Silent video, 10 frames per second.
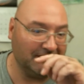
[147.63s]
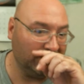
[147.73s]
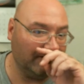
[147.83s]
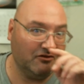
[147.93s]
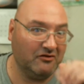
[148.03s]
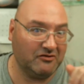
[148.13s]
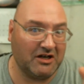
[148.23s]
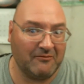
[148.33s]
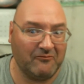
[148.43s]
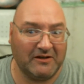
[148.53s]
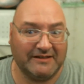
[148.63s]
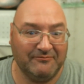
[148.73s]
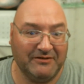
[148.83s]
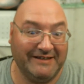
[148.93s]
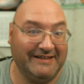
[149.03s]
You know, no job wants to
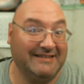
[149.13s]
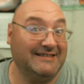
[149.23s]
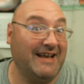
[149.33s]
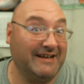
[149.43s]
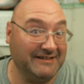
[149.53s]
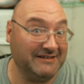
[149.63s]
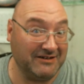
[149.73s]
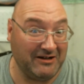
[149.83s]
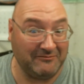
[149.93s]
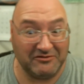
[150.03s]
be the second job.